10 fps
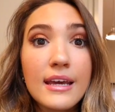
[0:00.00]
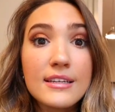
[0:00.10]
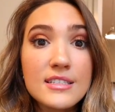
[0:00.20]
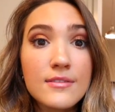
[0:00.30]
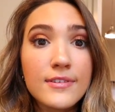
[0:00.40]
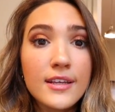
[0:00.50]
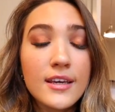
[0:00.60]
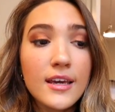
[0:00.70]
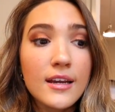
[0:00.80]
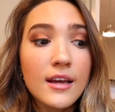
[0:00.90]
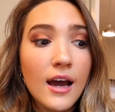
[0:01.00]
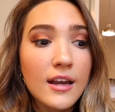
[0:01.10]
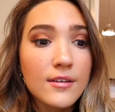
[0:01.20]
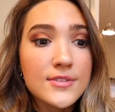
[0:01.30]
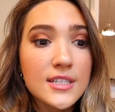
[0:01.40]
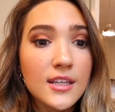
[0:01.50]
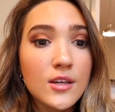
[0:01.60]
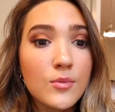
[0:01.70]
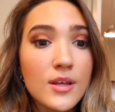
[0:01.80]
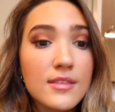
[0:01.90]
negativity and kind of
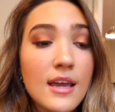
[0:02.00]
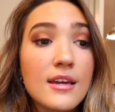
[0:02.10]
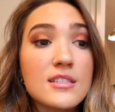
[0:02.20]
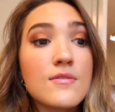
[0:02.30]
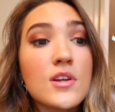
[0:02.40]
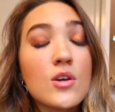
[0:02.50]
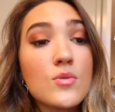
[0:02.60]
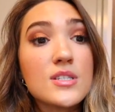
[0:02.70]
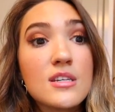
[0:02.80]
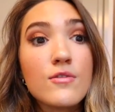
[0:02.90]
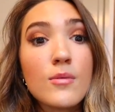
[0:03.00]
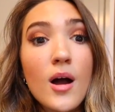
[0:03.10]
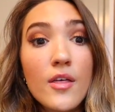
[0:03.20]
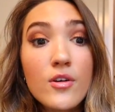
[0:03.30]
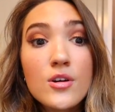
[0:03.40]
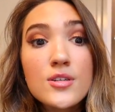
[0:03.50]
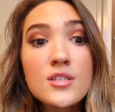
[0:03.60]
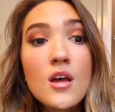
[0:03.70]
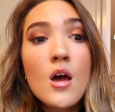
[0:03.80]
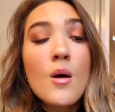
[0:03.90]
dealing with negativity you receive from
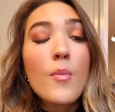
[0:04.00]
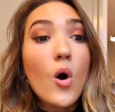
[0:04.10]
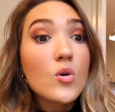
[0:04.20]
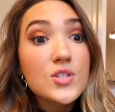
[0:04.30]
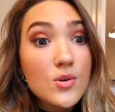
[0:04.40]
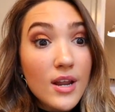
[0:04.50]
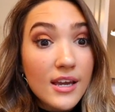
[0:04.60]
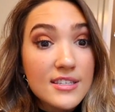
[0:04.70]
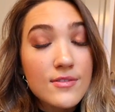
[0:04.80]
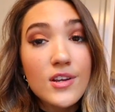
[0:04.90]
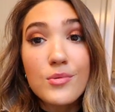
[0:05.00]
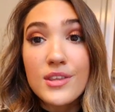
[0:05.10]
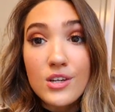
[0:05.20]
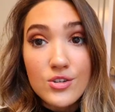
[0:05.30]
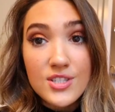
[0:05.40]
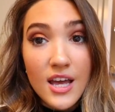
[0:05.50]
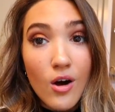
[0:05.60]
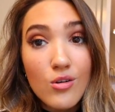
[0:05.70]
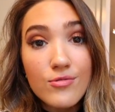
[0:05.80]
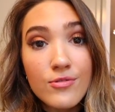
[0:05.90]
others, but also negativity within
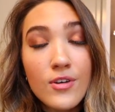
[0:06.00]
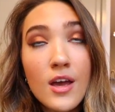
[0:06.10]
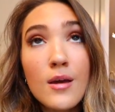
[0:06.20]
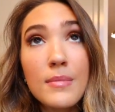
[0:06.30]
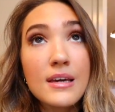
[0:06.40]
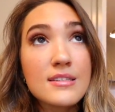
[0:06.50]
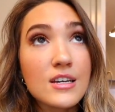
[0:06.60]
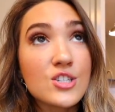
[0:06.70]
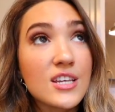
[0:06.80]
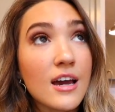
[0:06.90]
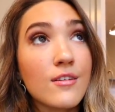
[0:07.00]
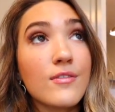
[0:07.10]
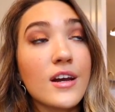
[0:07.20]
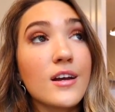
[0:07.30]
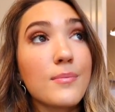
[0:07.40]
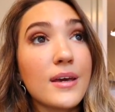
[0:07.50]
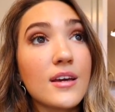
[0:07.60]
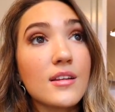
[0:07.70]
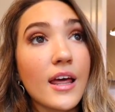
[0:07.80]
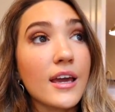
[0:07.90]
yourself, because I just had a very
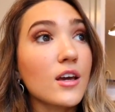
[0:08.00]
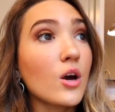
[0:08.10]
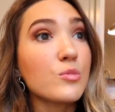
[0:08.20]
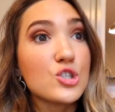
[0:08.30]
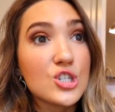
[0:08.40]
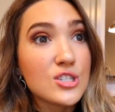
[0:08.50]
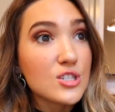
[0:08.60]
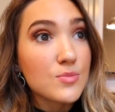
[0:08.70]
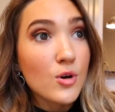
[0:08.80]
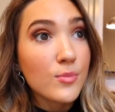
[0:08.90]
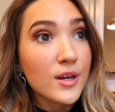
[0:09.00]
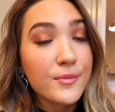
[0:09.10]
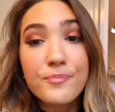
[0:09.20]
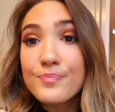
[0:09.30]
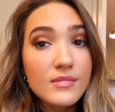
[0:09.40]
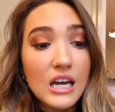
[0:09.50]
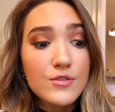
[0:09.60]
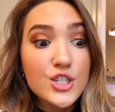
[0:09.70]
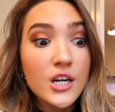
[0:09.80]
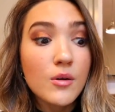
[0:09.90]
big like come to Jesus moment
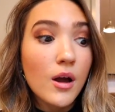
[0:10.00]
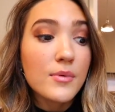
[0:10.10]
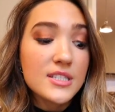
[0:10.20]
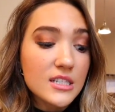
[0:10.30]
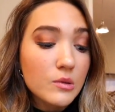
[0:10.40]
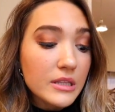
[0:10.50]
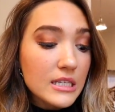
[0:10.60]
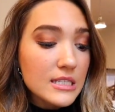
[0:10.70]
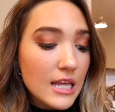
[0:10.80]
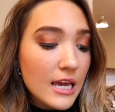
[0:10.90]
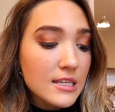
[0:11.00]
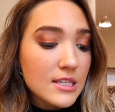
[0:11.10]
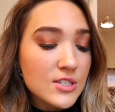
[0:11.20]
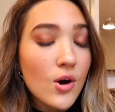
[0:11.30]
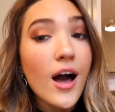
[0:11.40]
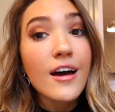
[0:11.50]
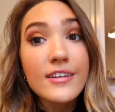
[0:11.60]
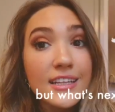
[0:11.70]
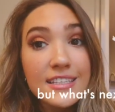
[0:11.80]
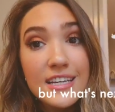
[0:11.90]
of sharing why we deal with these things. And so I'll have
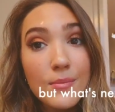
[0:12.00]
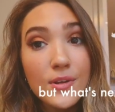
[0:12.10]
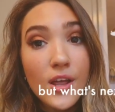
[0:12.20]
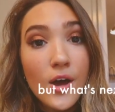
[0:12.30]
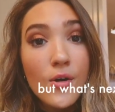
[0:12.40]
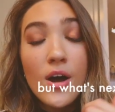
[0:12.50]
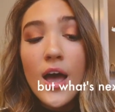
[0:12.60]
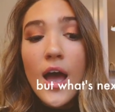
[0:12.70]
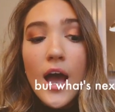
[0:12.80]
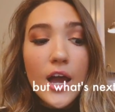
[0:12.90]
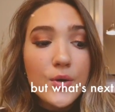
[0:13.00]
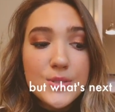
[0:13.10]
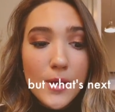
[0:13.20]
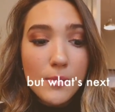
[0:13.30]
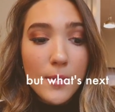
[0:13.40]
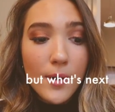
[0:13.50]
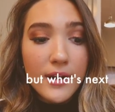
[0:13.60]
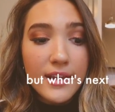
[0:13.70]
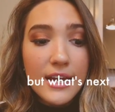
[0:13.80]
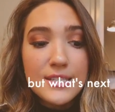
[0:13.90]
it linked down below. I always plug my
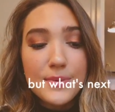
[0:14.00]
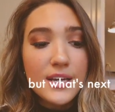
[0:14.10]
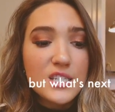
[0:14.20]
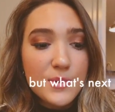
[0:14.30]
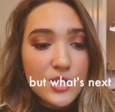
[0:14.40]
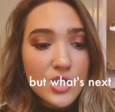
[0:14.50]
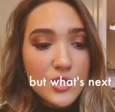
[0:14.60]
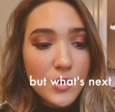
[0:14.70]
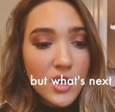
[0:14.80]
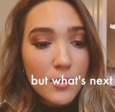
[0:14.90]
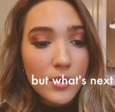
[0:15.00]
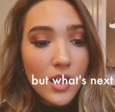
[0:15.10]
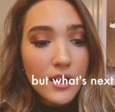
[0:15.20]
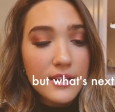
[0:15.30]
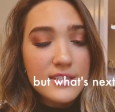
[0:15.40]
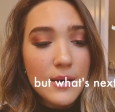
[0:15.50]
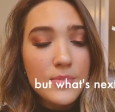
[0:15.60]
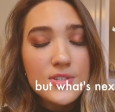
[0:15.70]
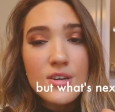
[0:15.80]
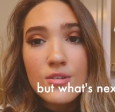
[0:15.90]
podcast, but I especially just wanted to plug this
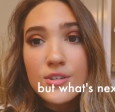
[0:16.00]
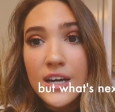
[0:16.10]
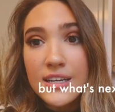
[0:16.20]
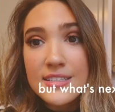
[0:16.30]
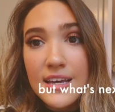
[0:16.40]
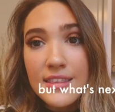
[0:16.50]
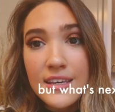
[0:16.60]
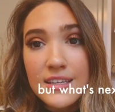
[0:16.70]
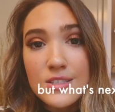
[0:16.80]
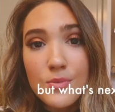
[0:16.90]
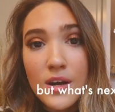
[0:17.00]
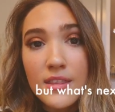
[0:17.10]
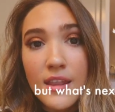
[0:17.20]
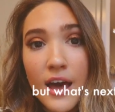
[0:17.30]
episode because I think it's one